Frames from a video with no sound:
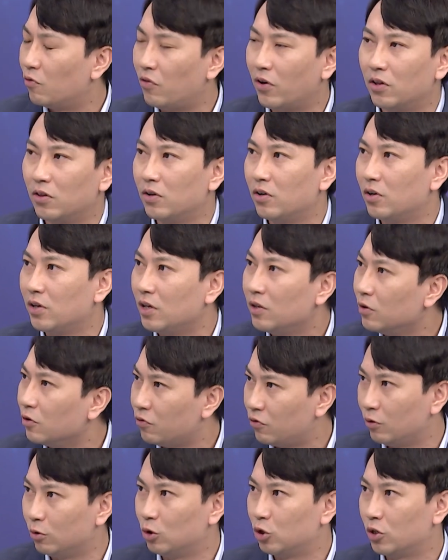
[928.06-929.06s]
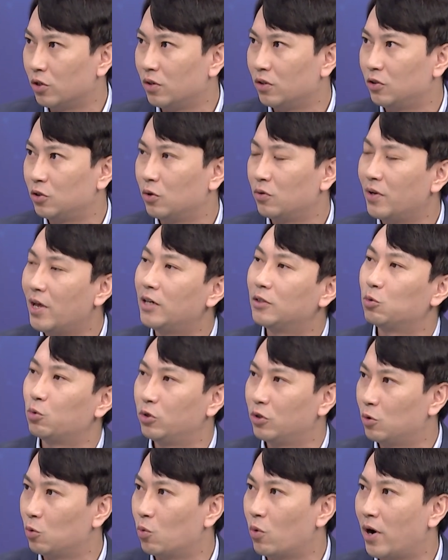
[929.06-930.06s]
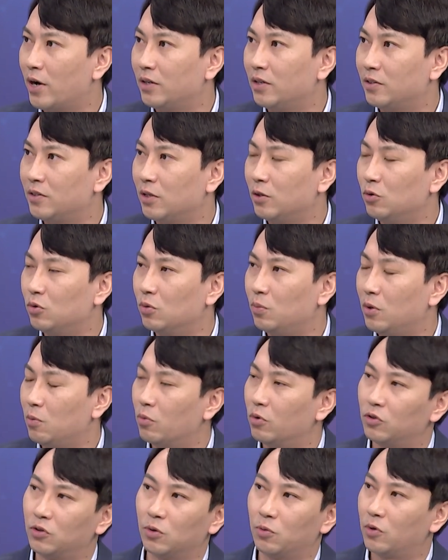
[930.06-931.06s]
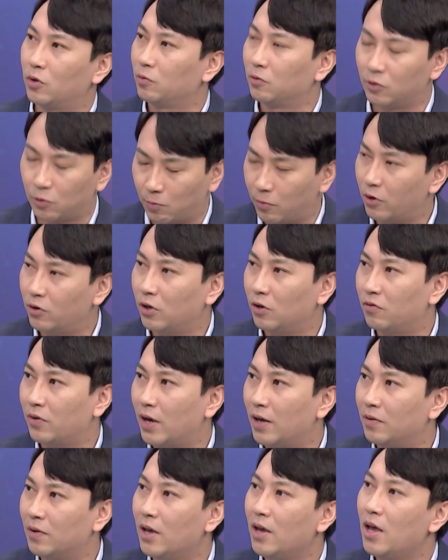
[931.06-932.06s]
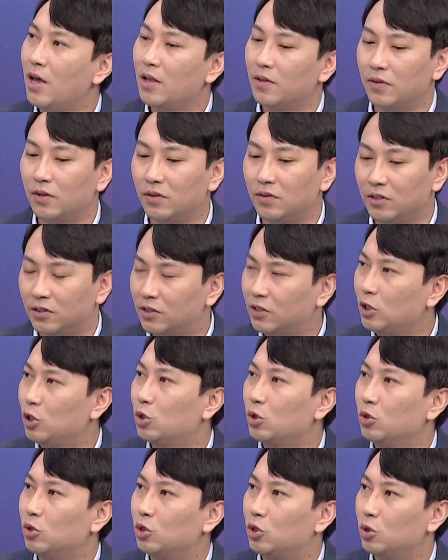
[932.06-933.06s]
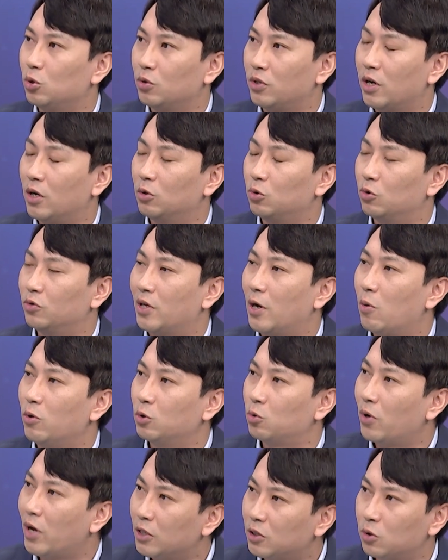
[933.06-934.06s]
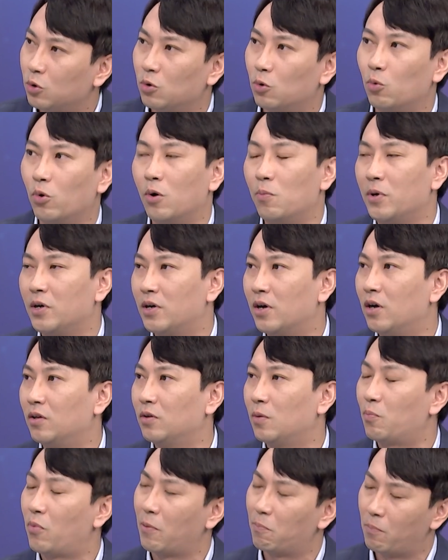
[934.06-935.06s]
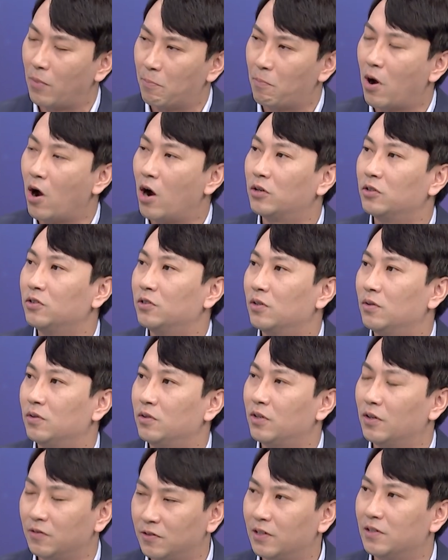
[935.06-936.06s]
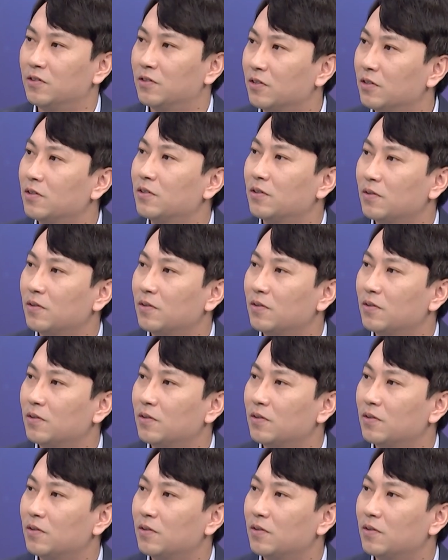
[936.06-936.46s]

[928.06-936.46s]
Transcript: failure in the future. So that's the reason why they tend to be more supportive. And the decision to come to Taiwan's rescue will become a bipartisan consensus.